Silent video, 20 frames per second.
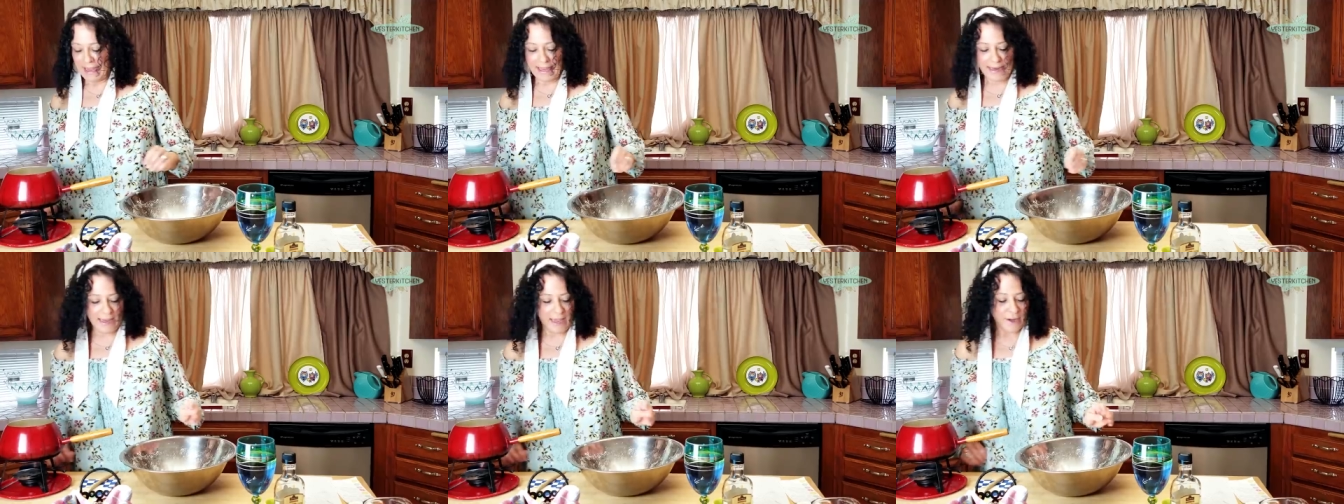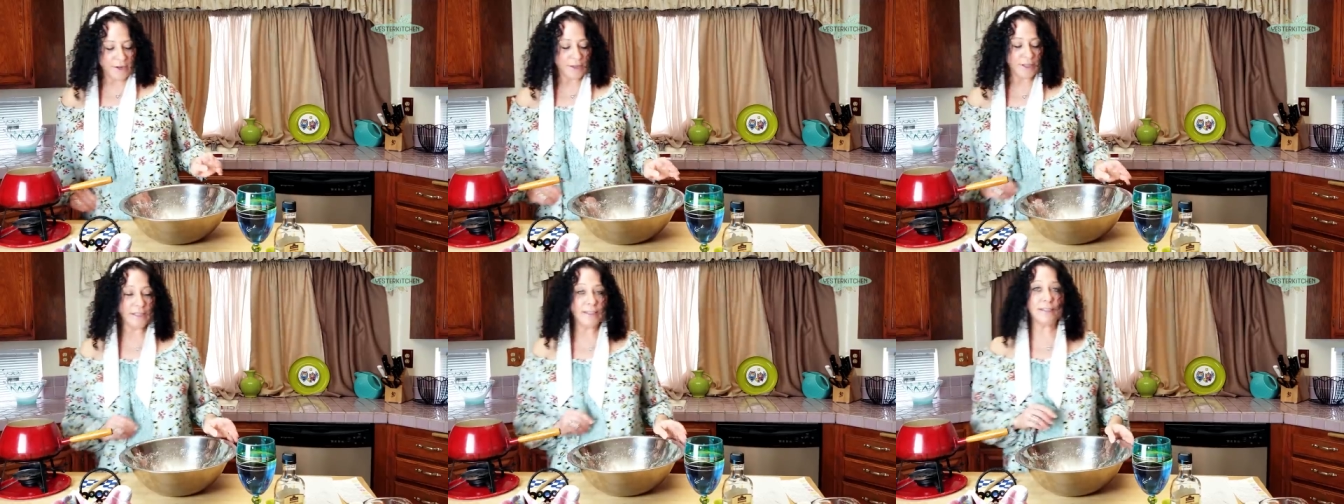And
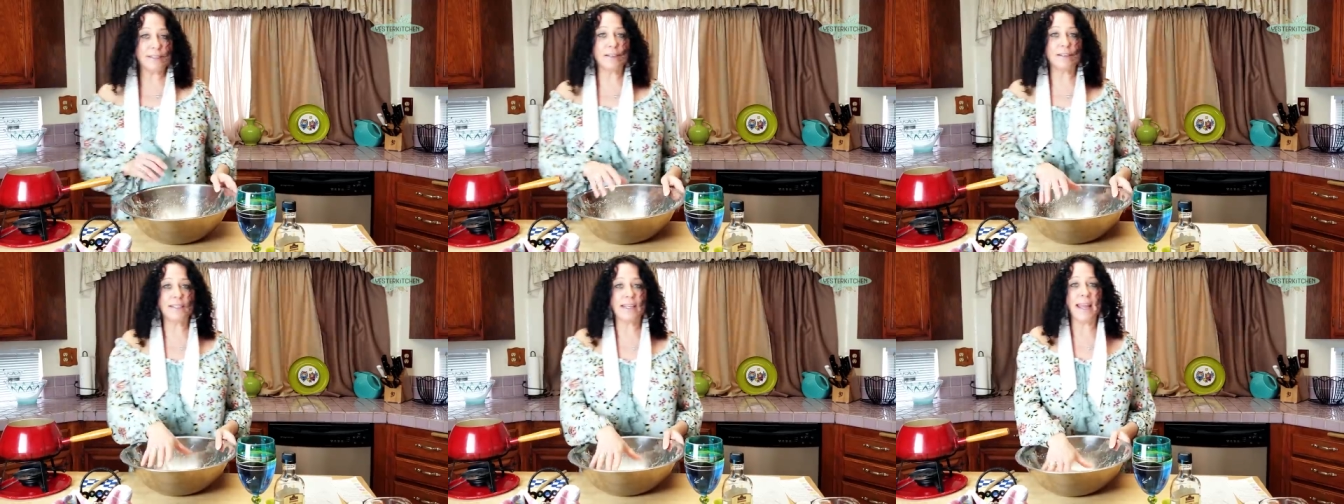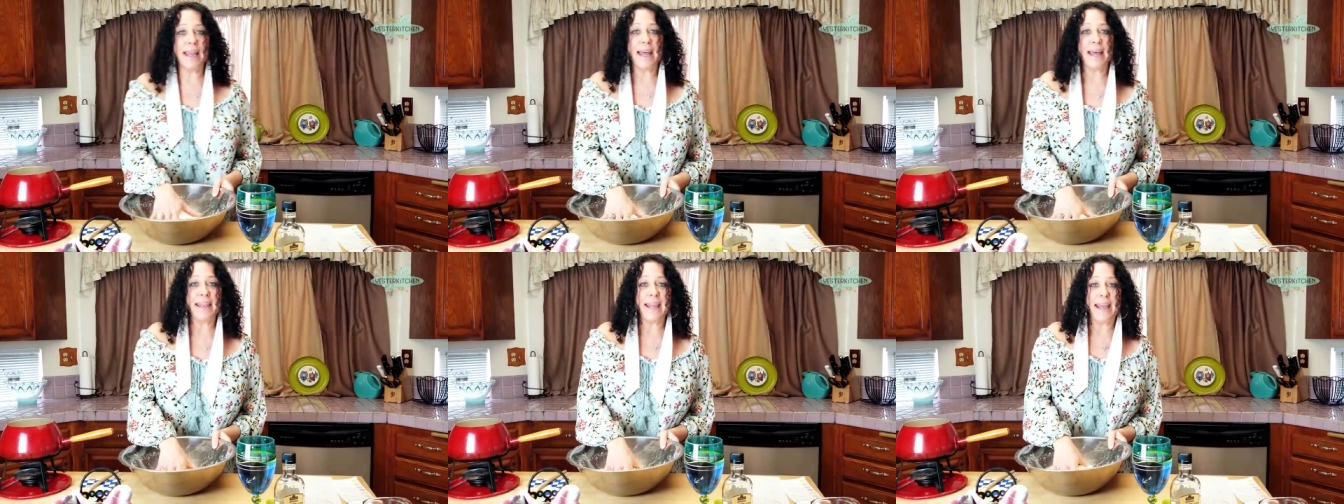now you're gonna start
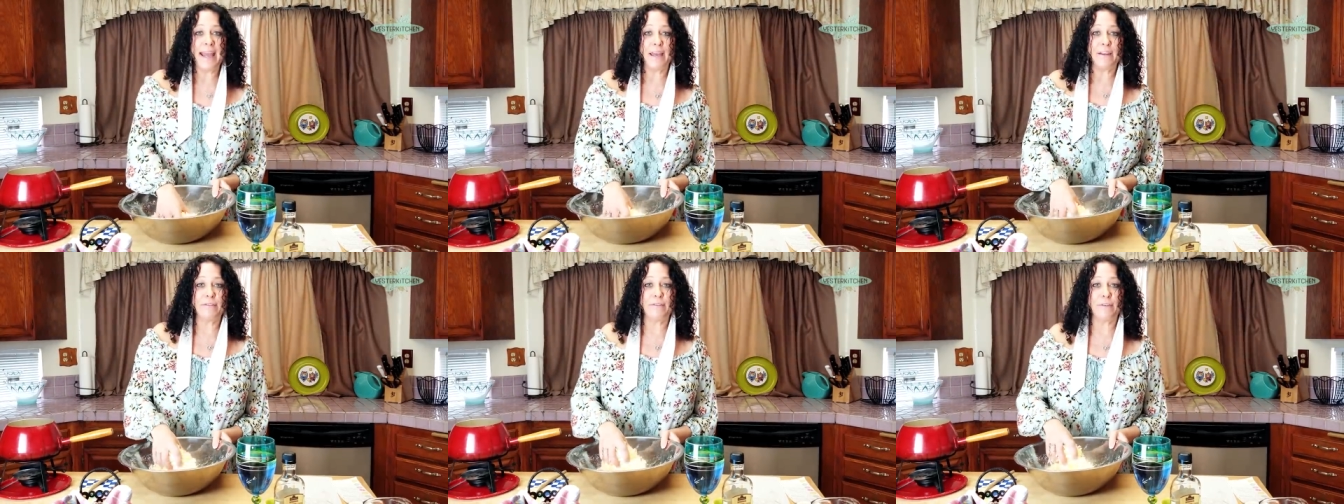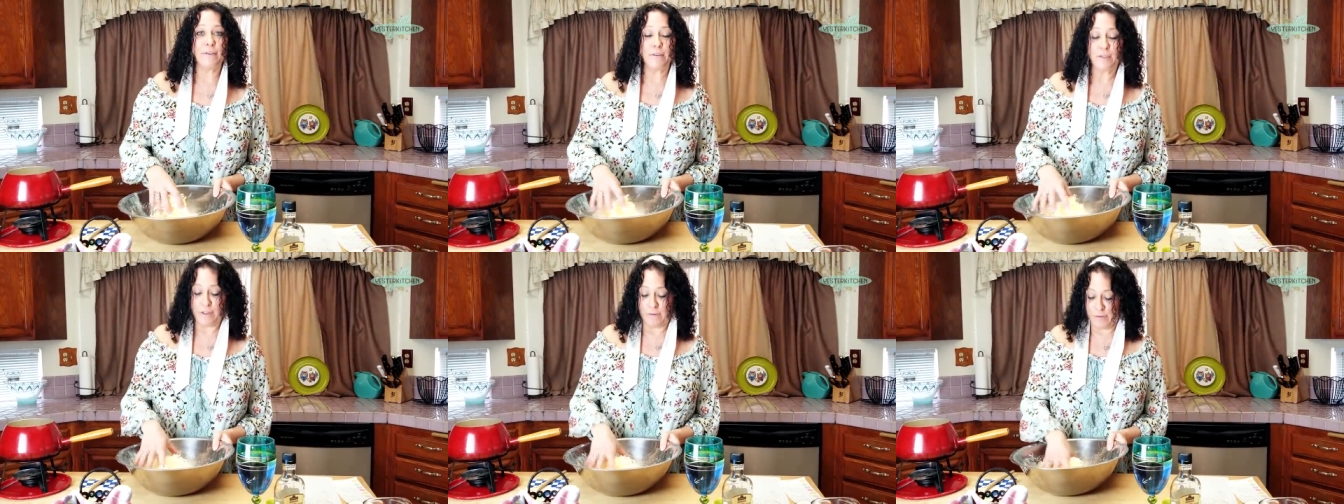to add
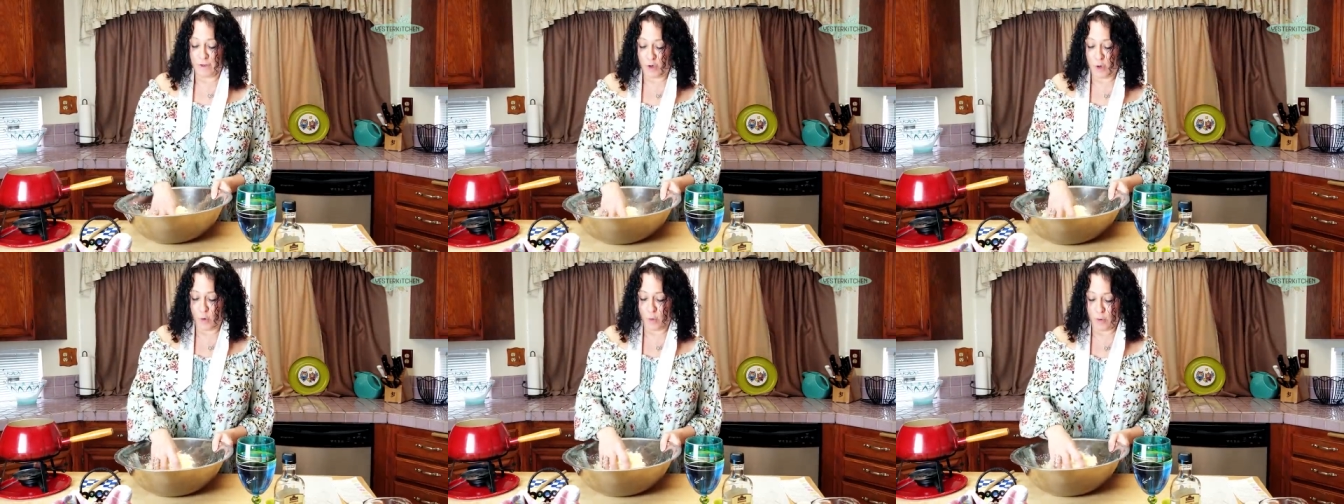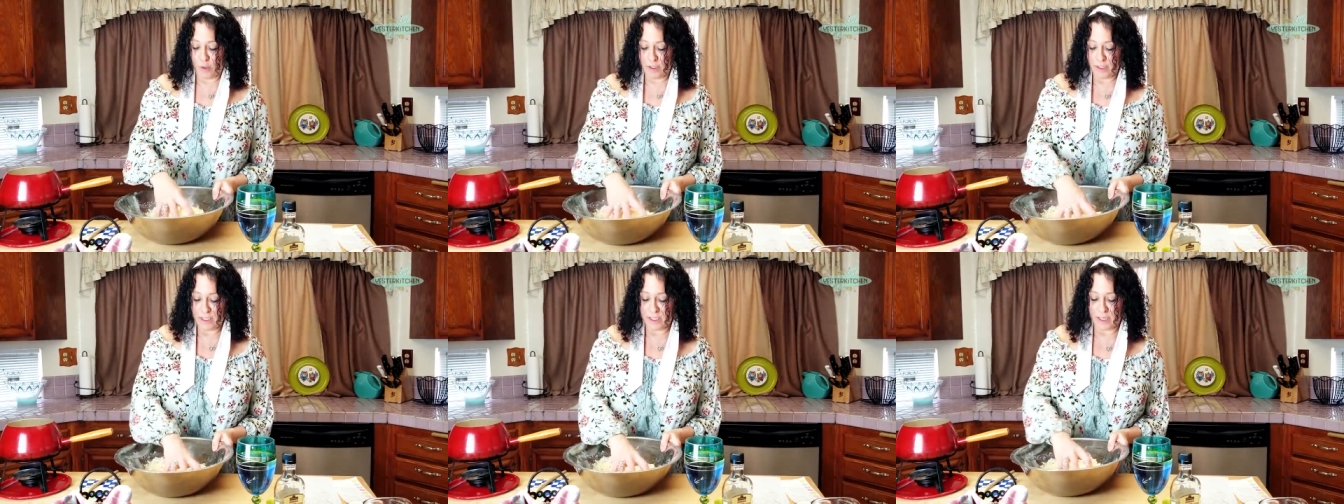handfuls of your
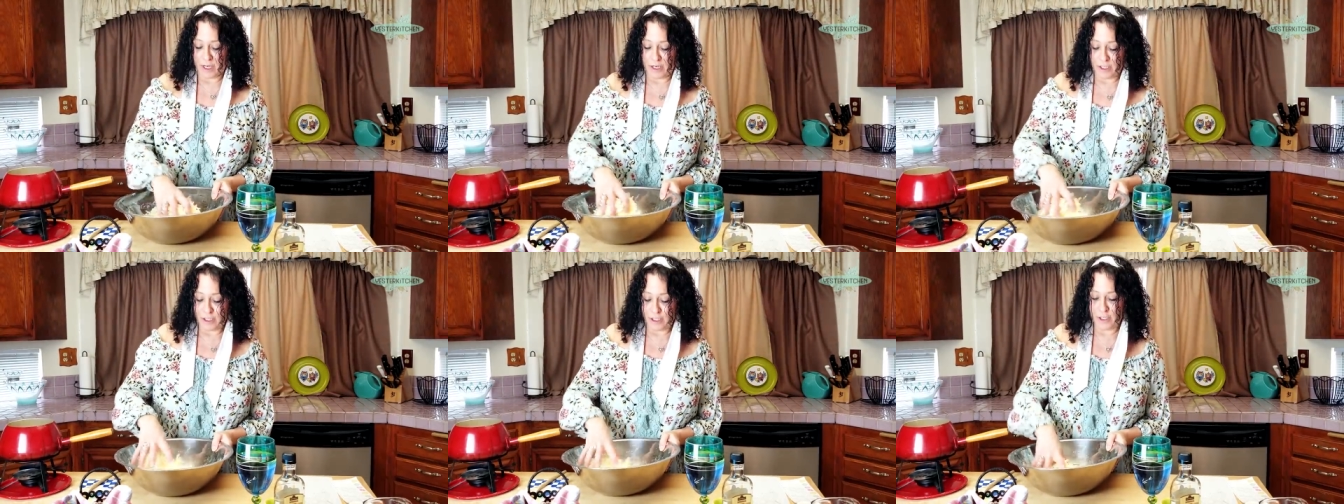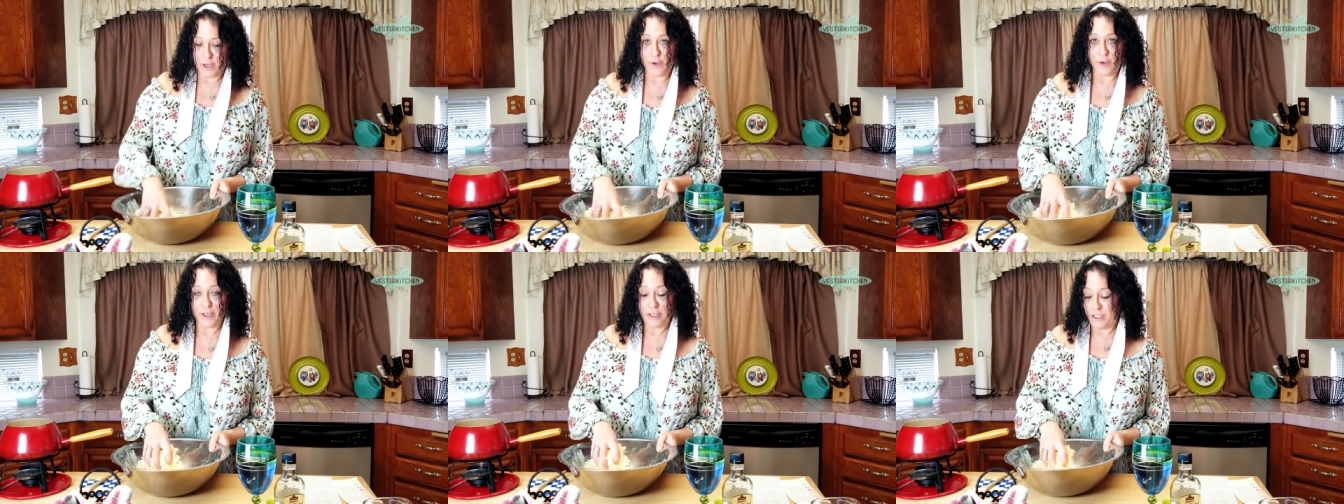
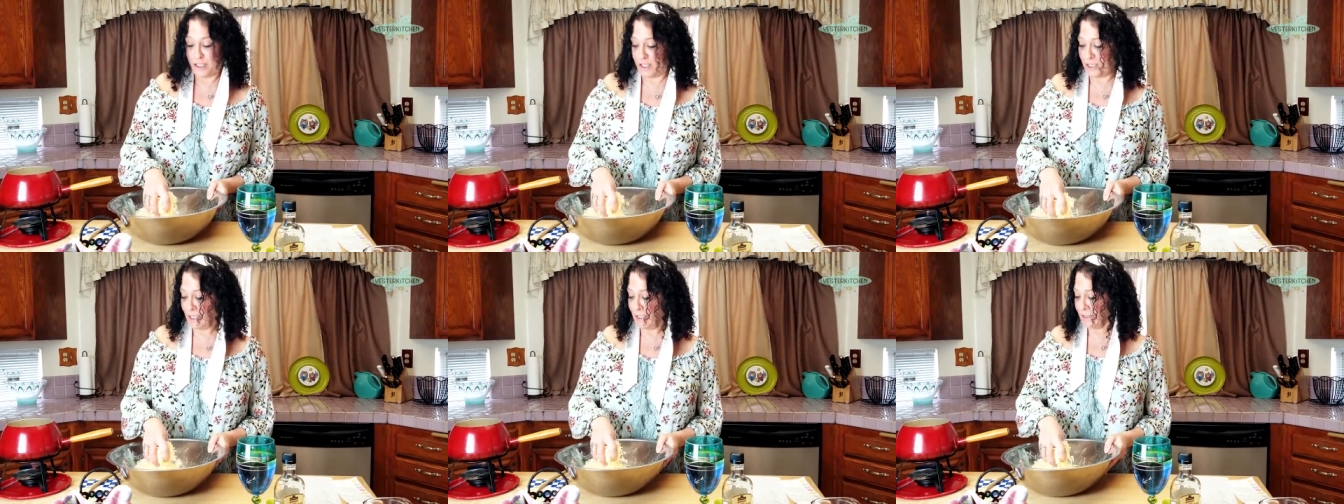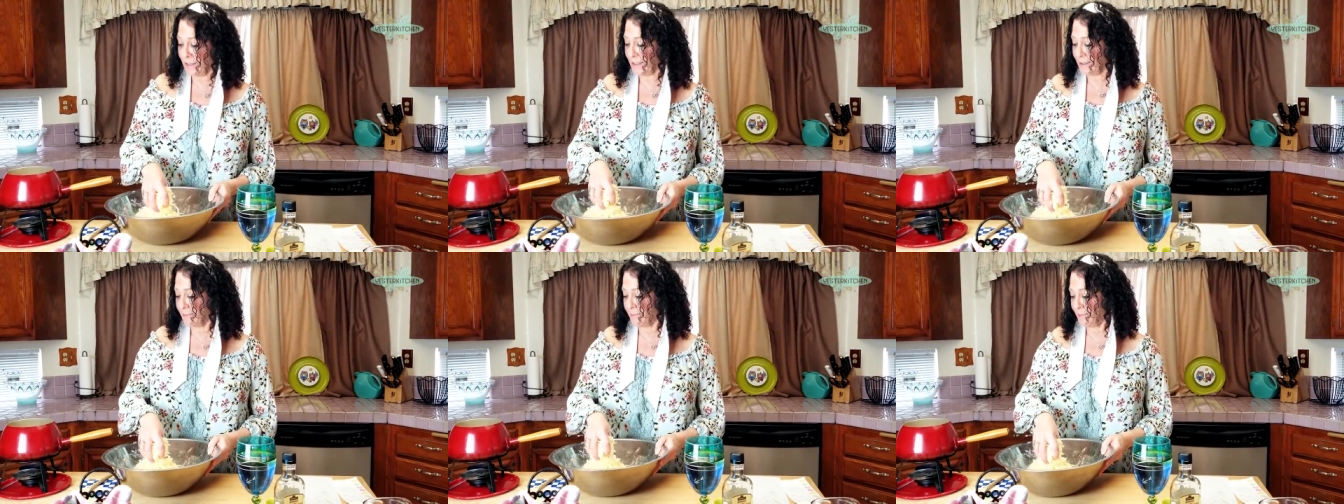cornstarch coated
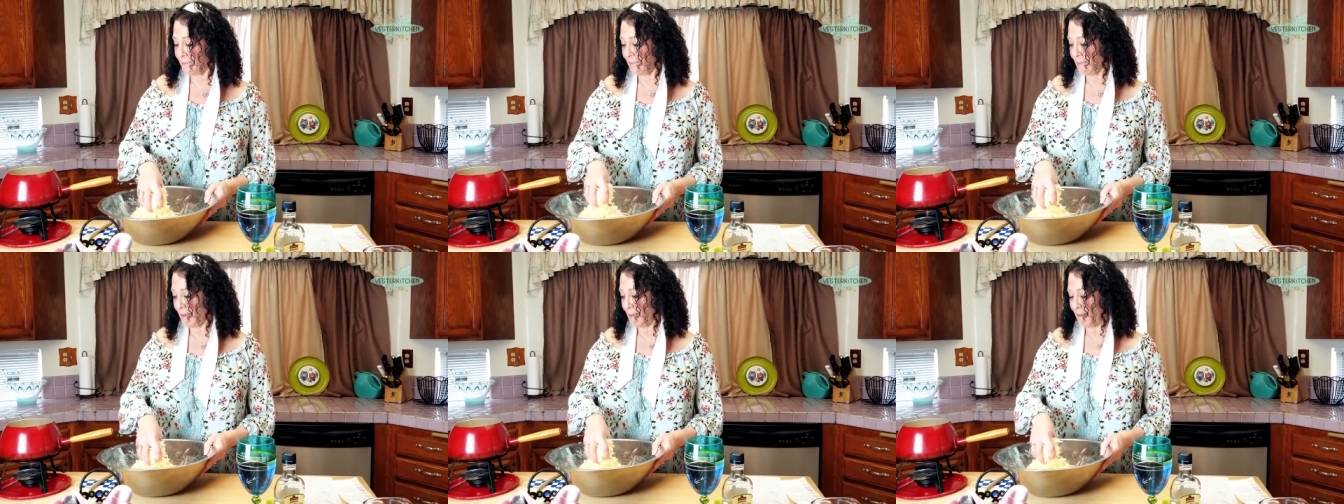cheese.